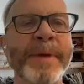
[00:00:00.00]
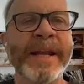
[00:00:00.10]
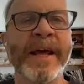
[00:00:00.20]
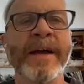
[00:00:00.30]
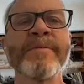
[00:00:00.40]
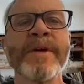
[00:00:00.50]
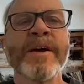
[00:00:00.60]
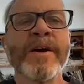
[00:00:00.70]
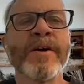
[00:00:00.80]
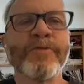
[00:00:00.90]
meeting
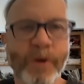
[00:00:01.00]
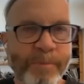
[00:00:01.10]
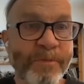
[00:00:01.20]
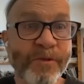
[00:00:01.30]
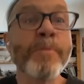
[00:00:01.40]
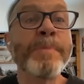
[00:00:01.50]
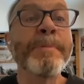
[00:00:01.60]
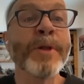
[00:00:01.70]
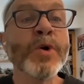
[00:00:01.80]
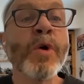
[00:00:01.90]
for
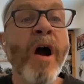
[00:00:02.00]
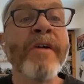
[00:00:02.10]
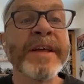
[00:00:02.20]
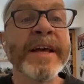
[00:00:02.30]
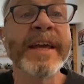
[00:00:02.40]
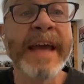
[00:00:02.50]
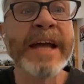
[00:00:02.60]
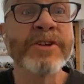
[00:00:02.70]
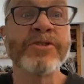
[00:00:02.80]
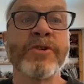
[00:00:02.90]
people who are already
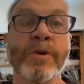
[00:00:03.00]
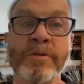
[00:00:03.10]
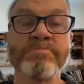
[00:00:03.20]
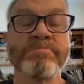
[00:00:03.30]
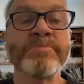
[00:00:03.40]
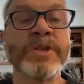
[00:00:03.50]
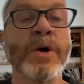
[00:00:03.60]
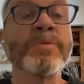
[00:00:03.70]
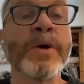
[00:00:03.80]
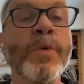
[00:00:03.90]
engaged or, you
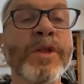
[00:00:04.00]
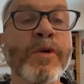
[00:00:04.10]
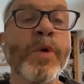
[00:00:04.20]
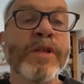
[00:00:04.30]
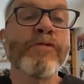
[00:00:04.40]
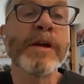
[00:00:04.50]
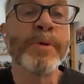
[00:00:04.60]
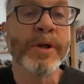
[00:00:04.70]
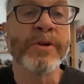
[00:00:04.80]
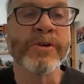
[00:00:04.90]
know, with
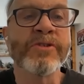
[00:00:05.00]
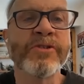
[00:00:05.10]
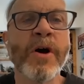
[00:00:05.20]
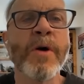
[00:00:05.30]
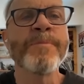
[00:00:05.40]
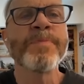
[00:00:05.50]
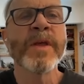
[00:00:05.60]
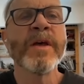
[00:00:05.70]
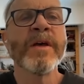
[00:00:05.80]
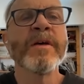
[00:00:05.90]
rebreathers. So,
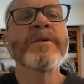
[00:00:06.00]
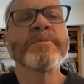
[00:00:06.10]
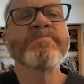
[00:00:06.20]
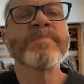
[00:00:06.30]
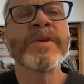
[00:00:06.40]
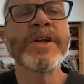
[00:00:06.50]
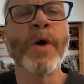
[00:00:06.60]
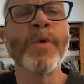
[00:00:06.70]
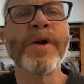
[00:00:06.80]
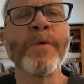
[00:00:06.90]
you
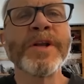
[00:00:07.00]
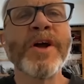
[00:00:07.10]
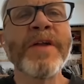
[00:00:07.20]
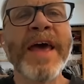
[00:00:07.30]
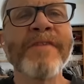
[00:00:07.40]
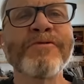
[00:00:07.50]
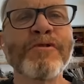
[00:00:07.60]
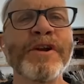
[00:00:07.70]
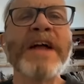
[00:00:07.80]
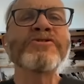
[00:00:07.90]
know, we don't have
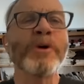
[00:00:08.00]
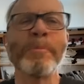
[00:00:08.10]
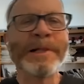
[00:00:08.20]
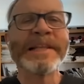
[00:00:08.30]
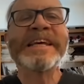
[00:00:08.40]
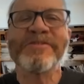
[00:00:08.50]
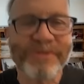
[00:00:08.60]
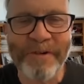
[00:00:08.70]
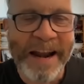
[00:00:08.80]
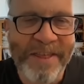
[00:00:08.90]
credential
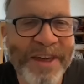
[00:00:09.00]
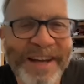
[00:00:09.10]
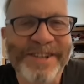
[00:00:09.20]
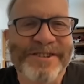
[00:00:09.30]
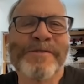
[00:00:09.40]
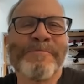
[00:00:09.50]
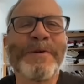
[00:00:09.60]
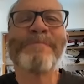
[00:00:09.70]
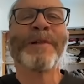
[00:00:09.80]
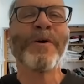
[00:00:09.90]
police or anything to turn
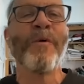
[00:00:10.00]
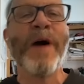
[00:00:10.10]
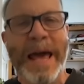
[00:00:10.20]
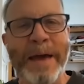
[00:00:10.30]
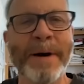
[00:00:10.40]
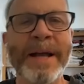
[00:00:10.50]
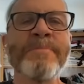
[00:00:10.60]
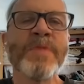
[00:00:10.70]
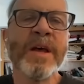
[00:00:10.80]
people away. But